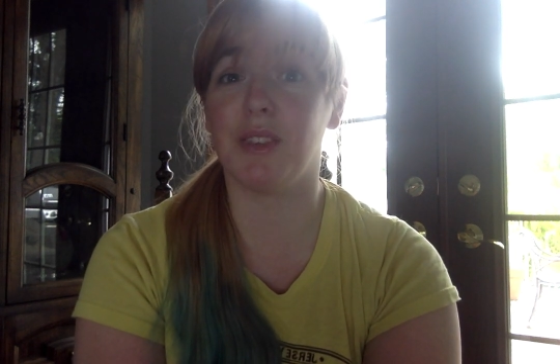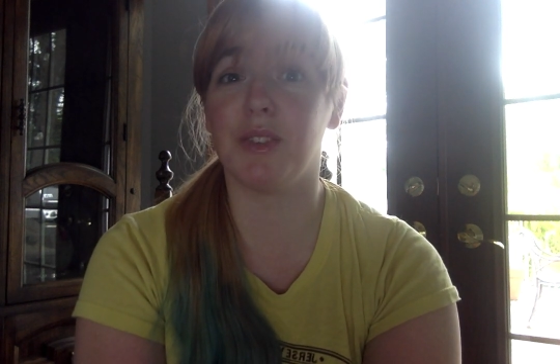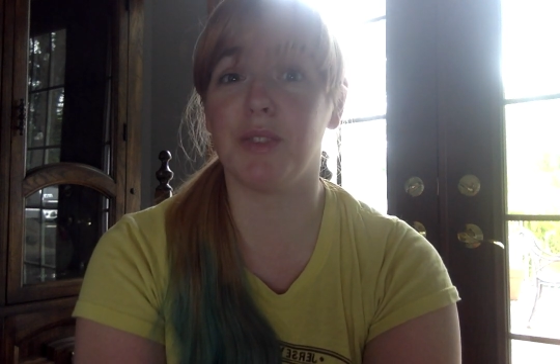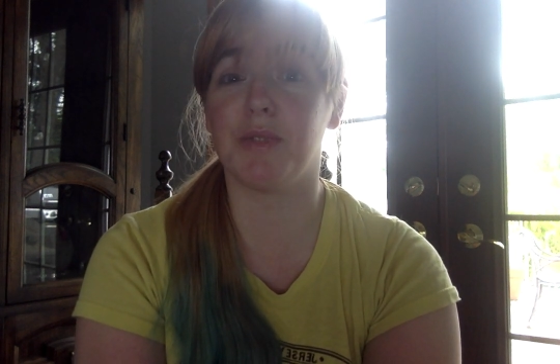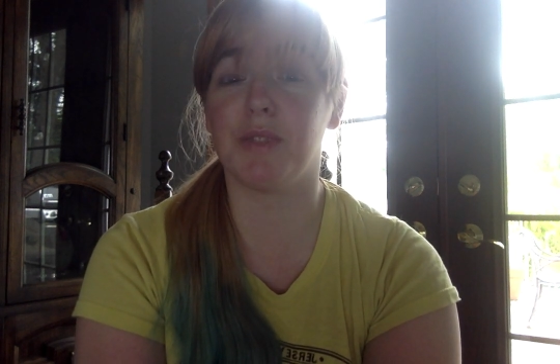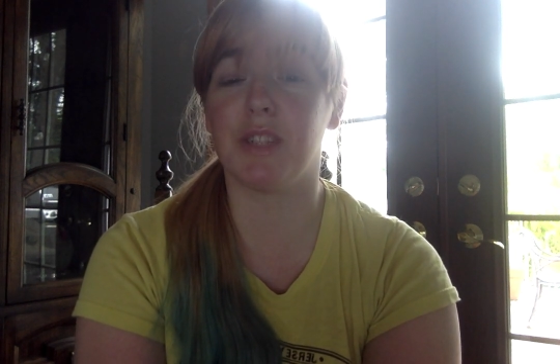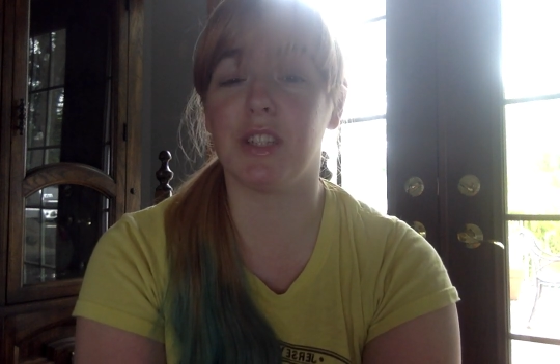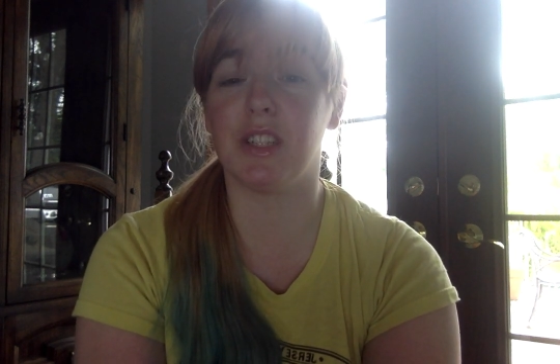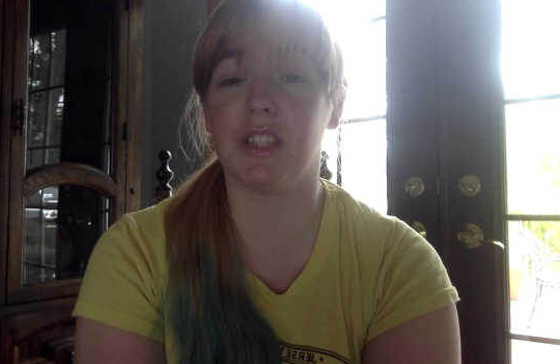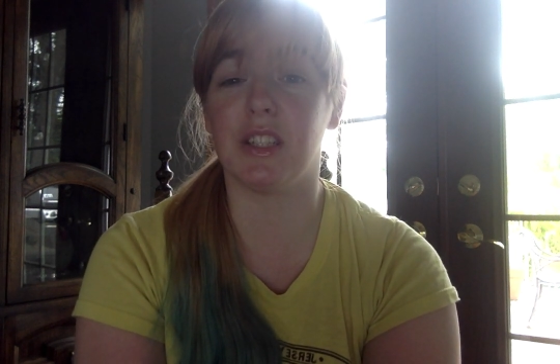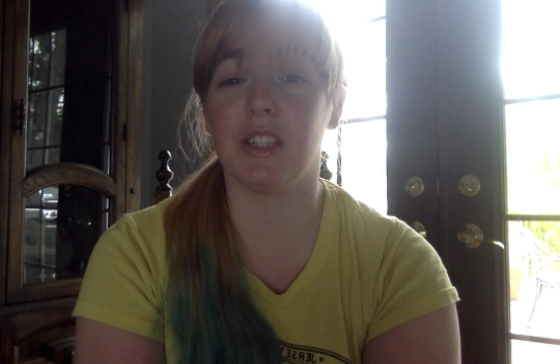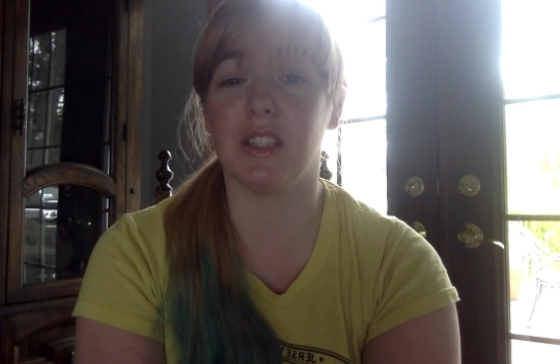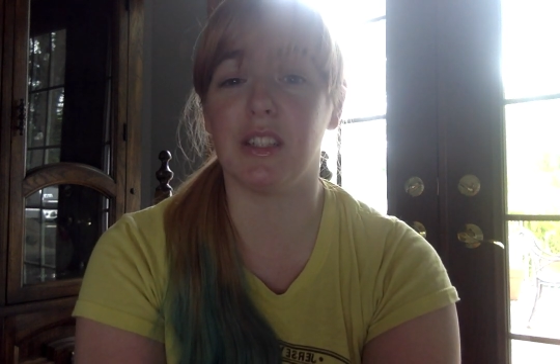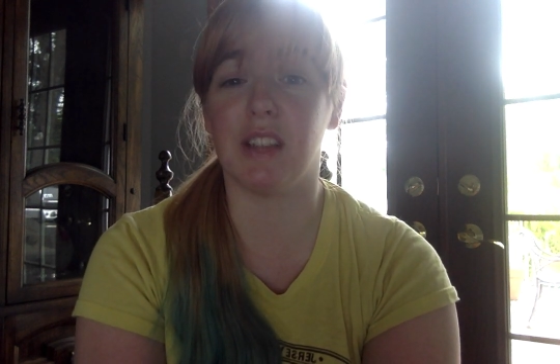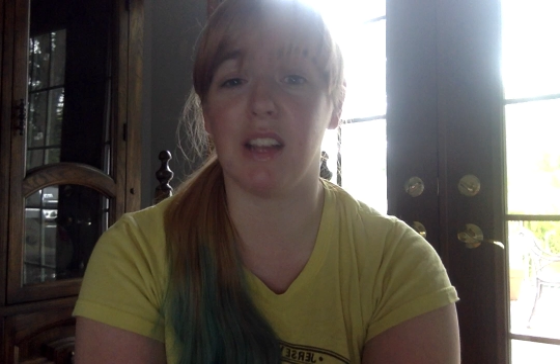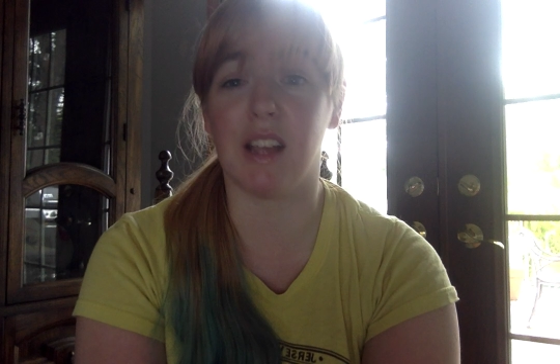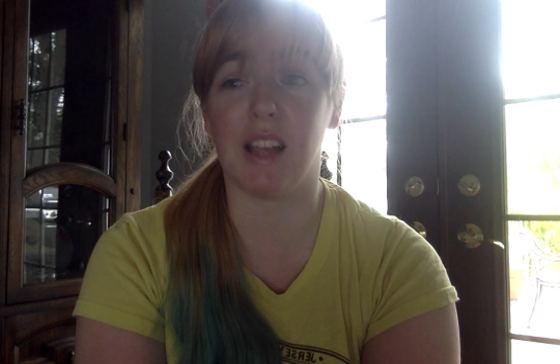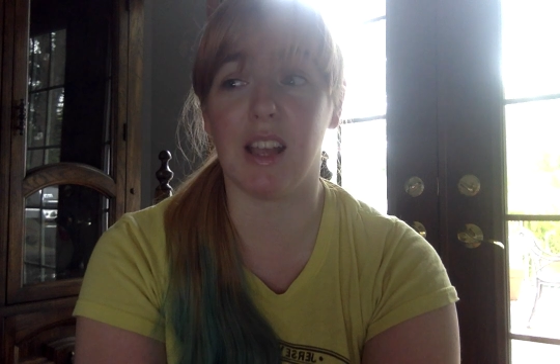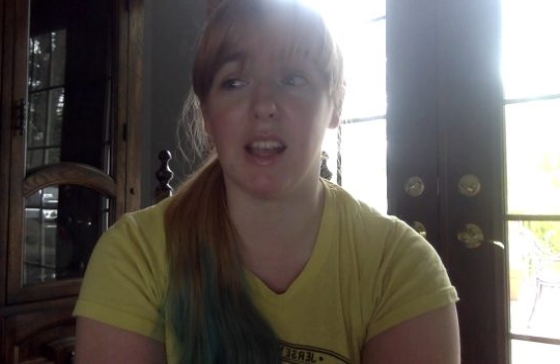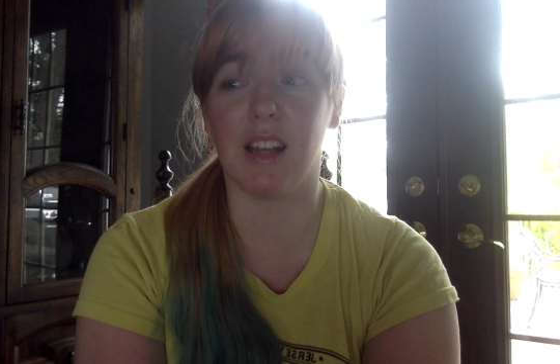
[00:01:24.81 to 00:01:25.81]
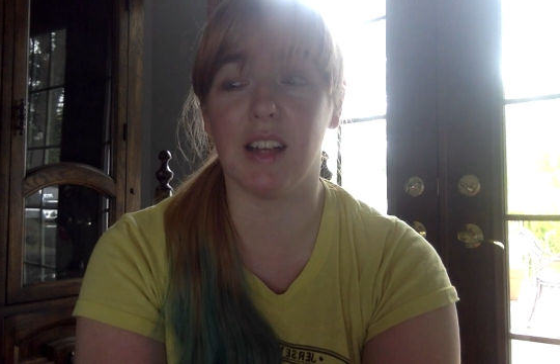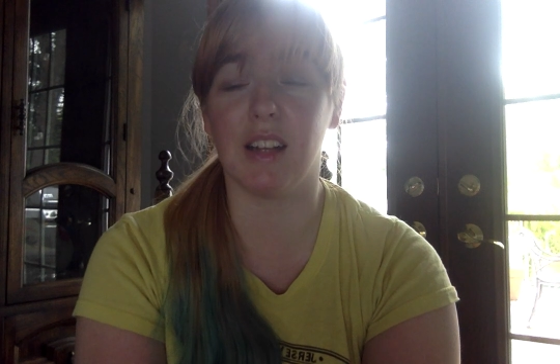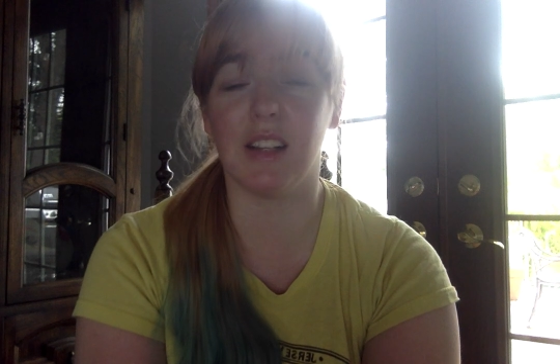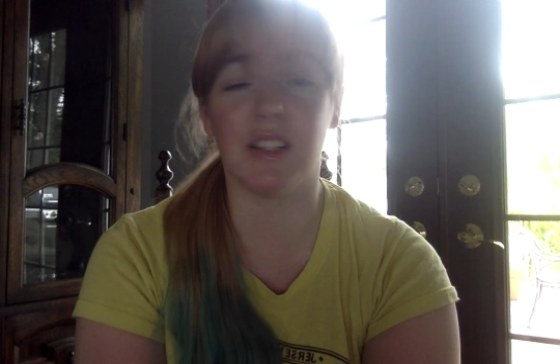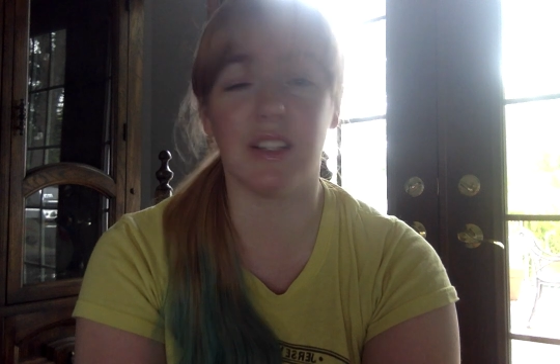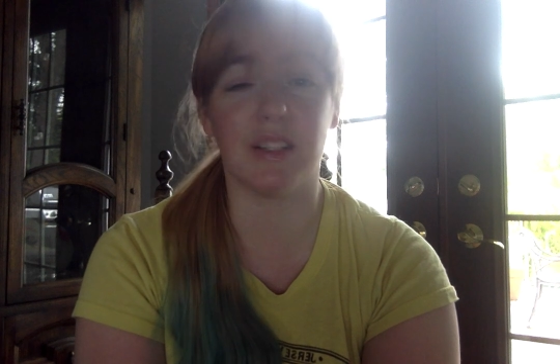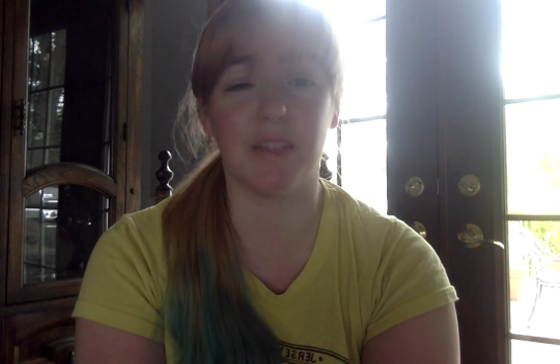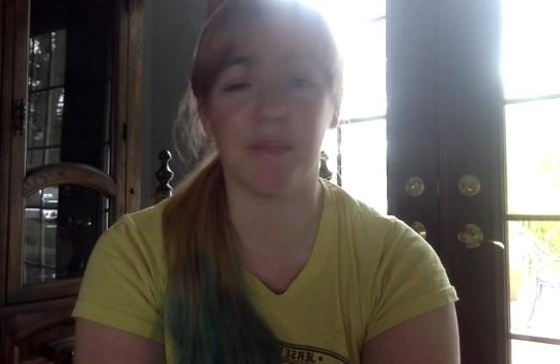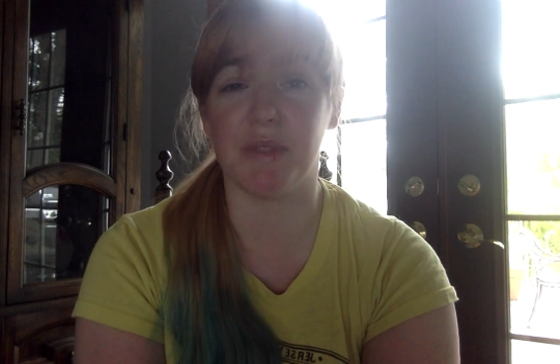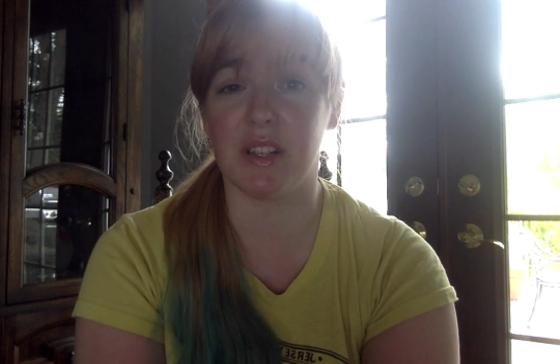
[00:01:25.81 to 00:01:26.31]
which again
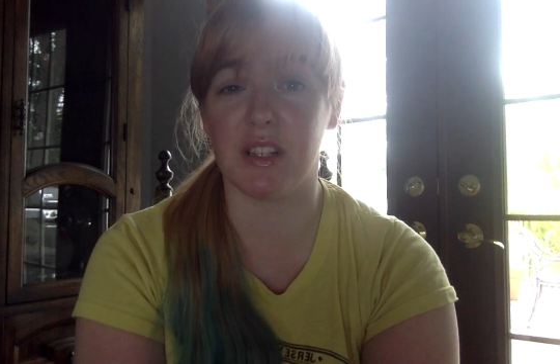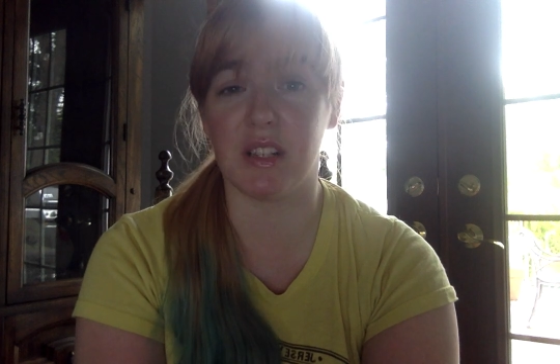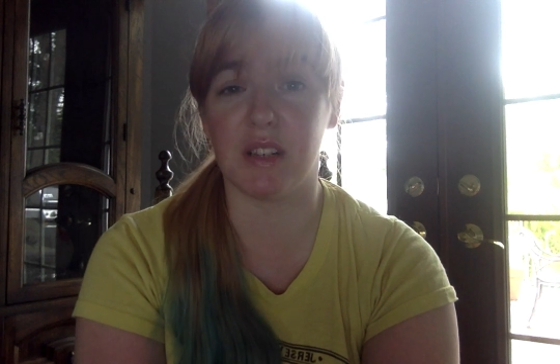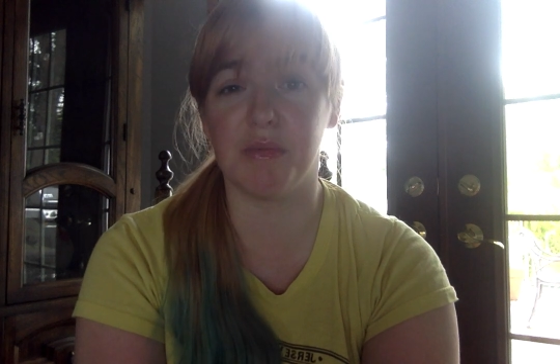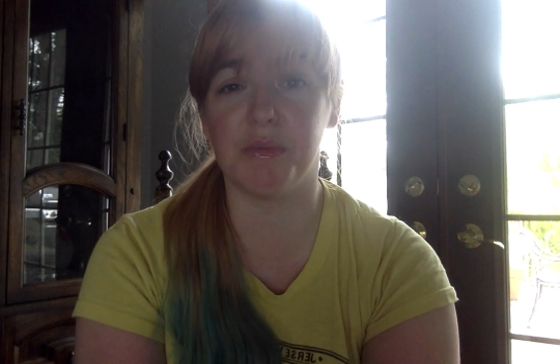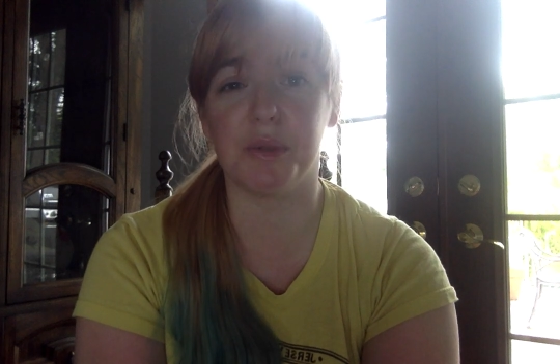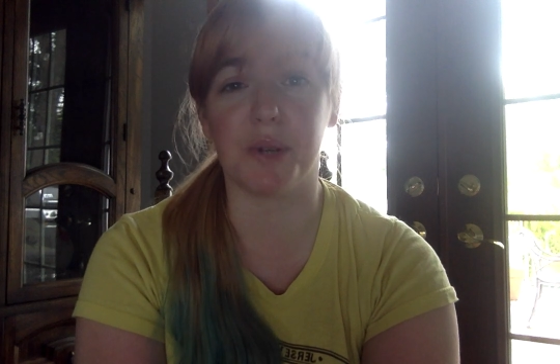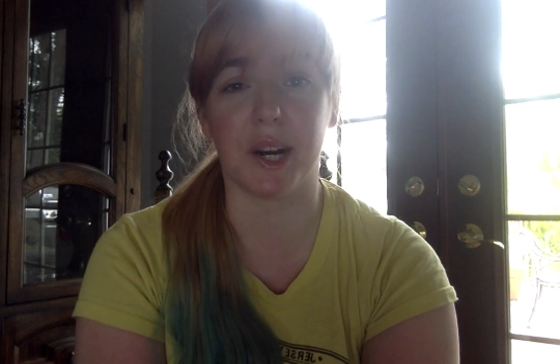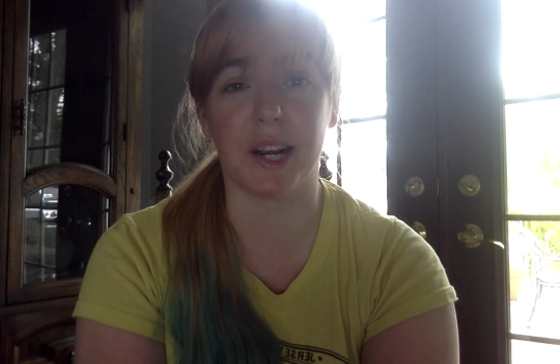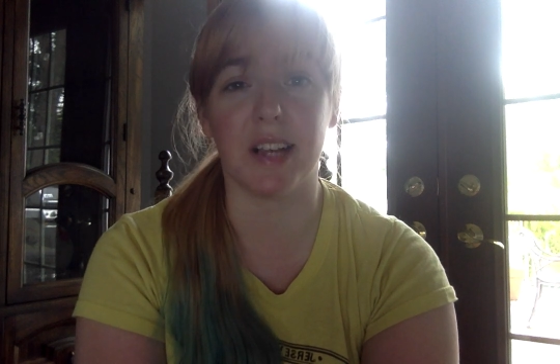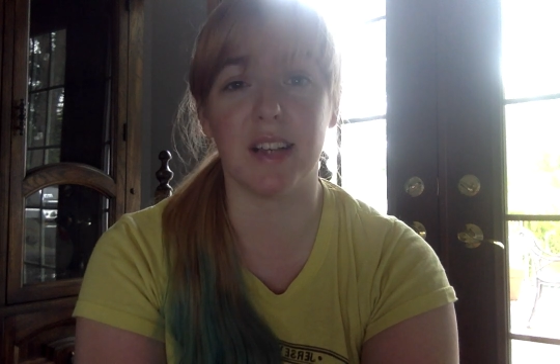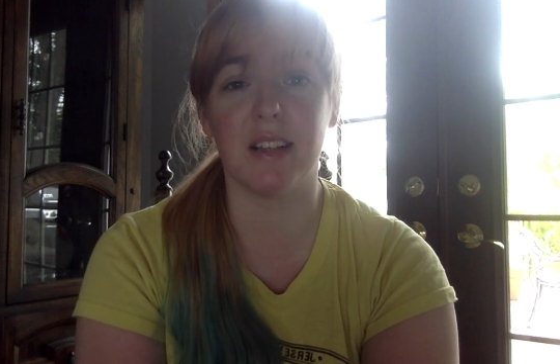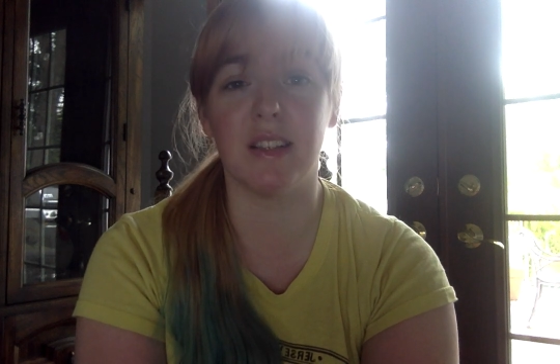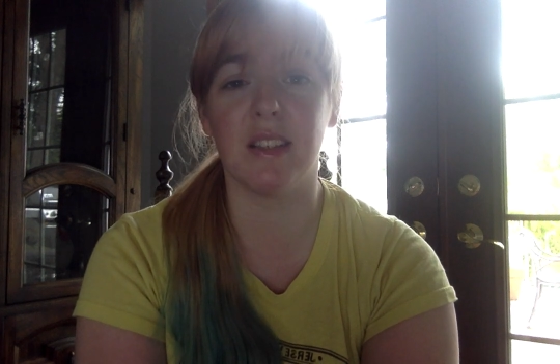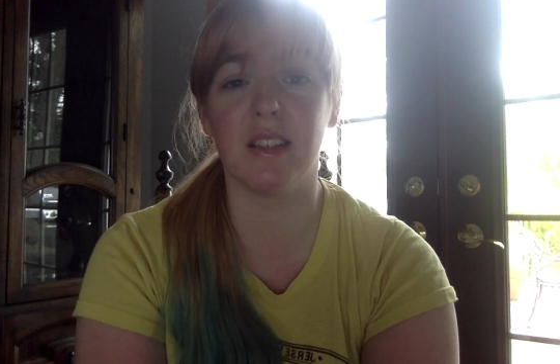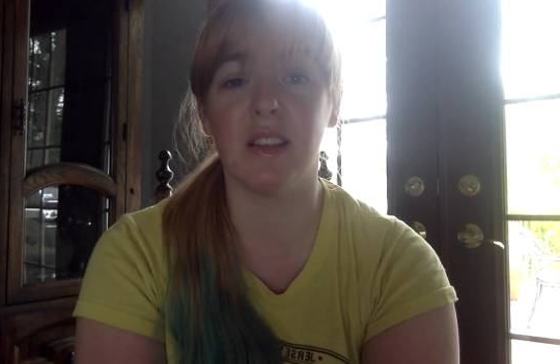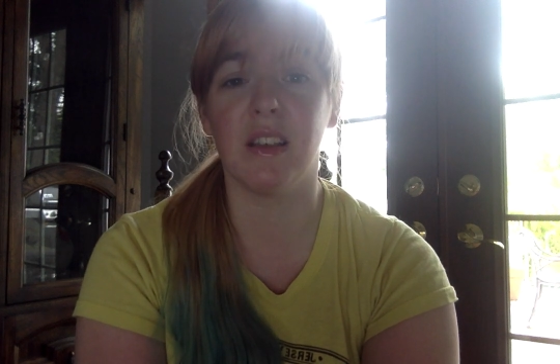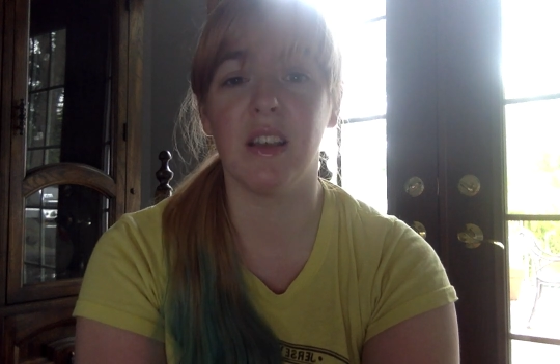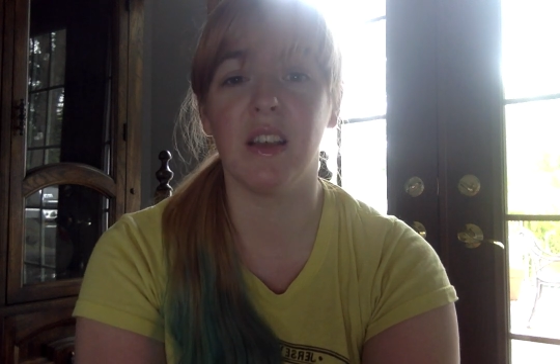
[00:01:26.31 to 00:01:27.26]
is an amazing price.